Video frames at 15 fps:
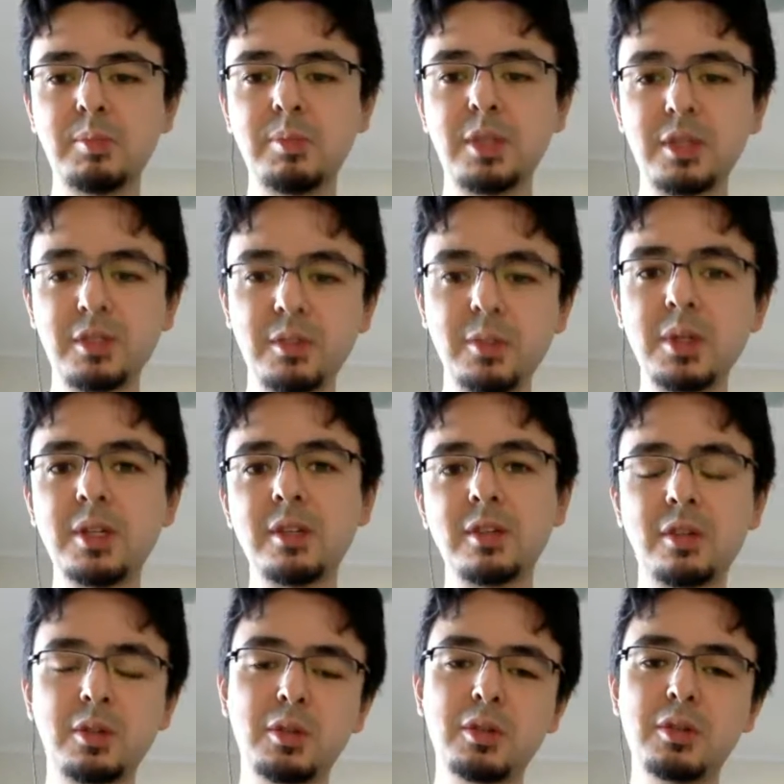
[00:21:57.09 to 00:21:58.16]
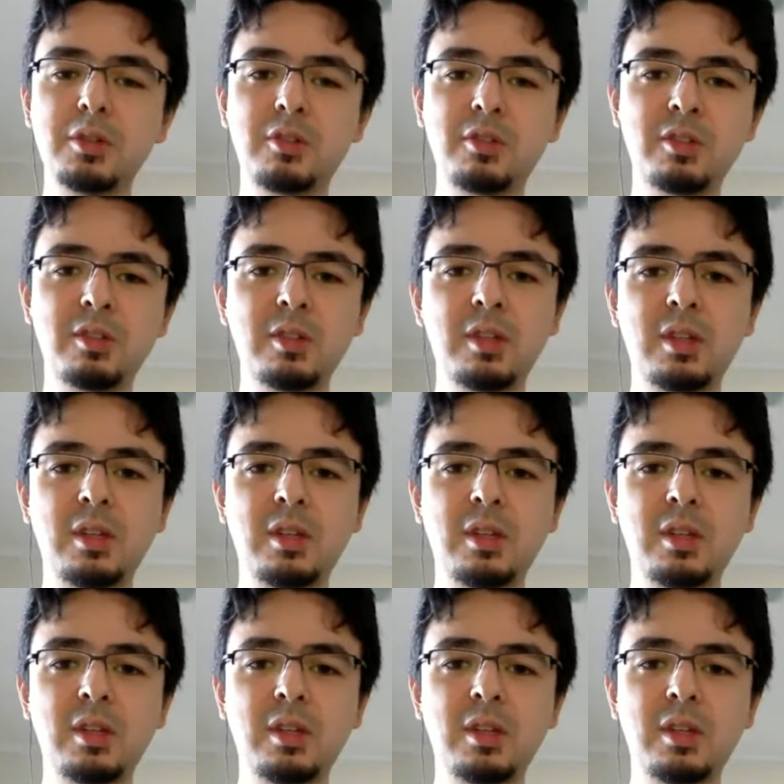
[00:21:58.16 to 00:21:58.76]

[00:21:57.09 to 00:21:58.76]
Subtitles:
plugged away at the course,